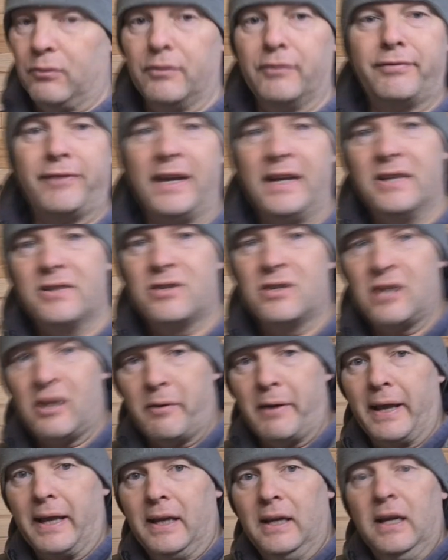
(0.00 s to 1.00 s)
the feeders are
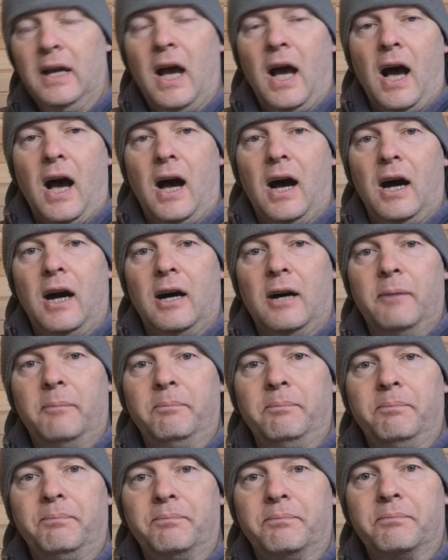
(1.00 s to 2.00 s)
doing.
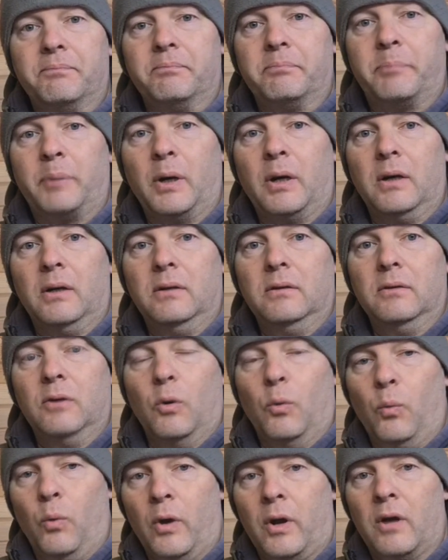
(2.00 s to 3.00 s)
But
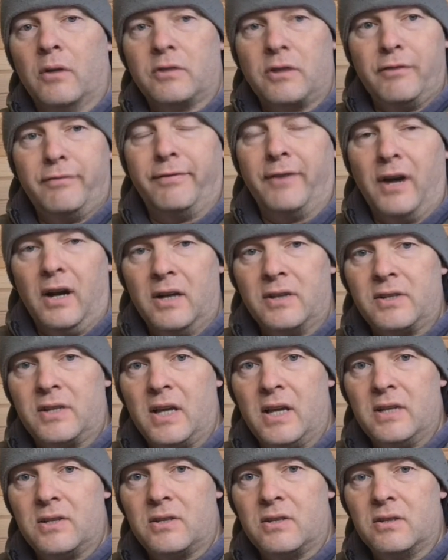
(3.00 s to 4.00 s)
what I'll do first
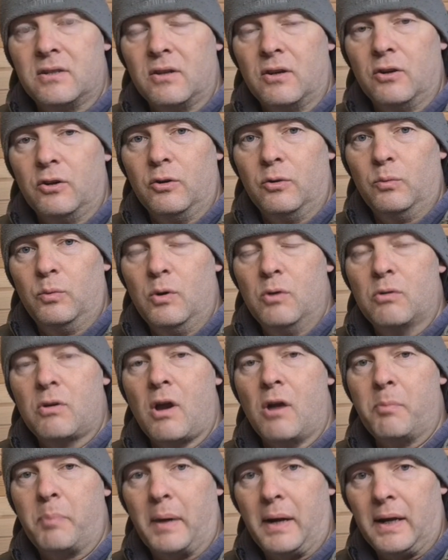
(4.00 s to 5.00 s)
is we'll
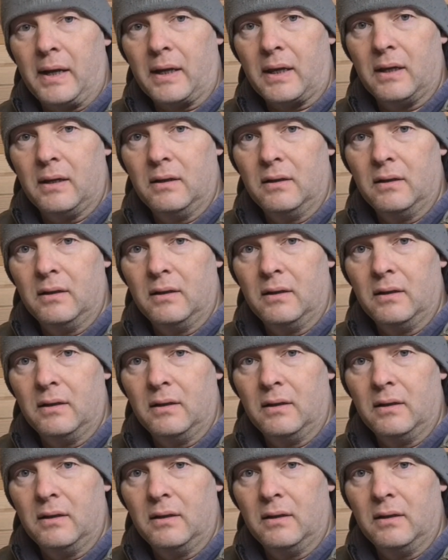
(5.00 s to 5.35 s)
go back